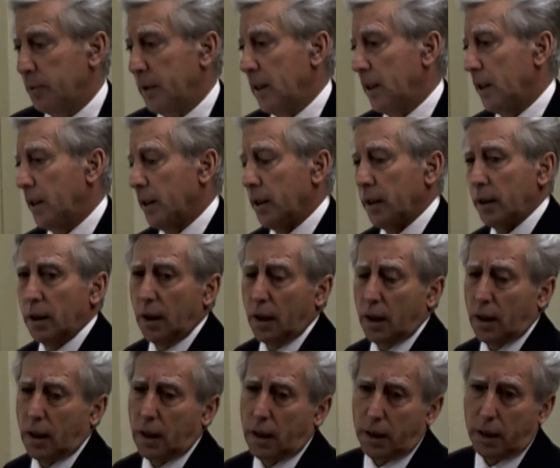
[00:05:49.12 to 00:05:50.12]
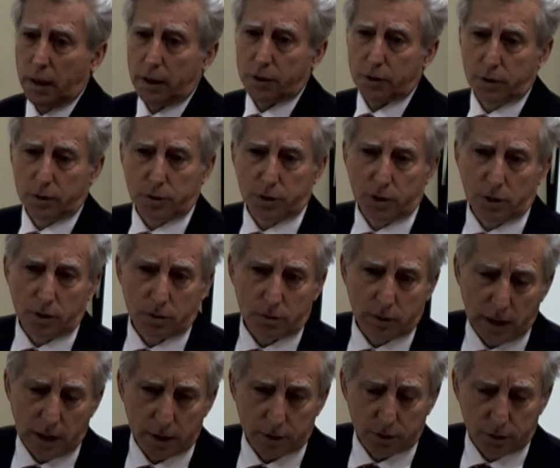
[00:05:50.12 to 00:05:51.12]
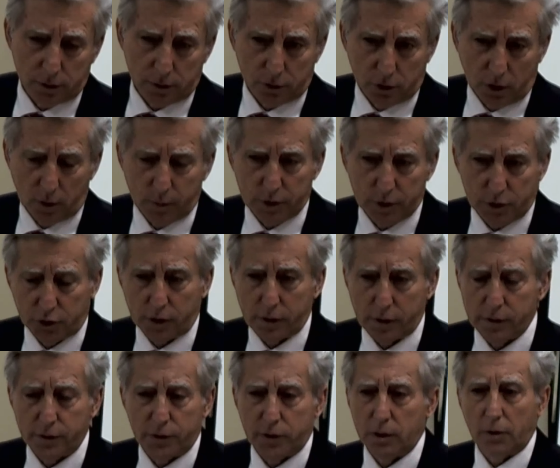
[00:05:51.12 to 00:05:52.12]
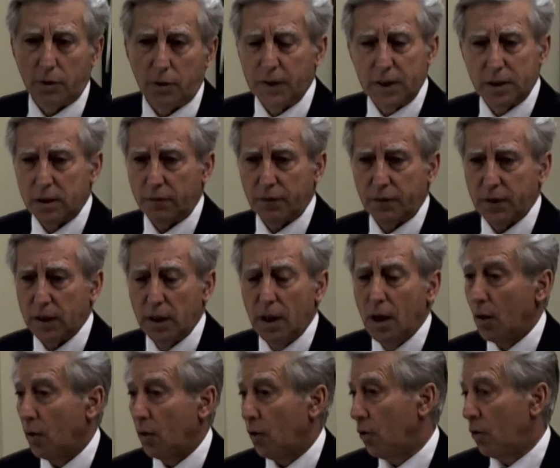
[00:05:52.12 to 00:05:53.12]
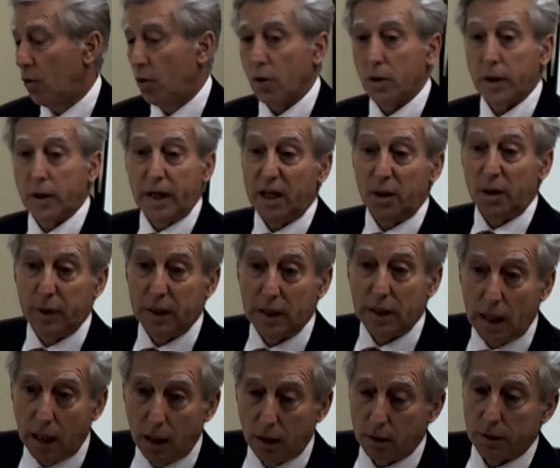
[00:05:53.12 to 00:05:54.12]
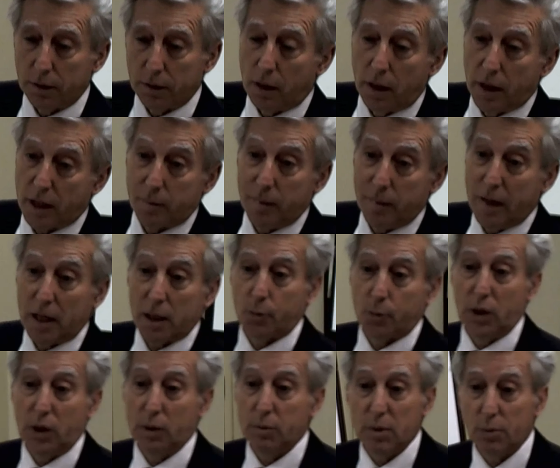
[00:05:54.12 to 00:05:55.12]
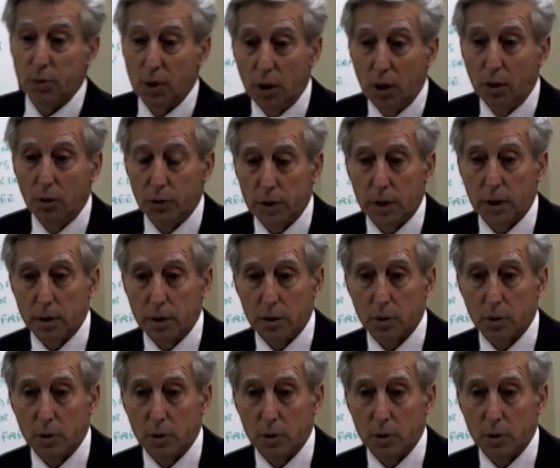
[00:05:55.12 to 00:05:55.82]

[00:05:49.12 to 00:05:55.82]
or to buy term insurance, things like that, or APL, an automatic premium loan.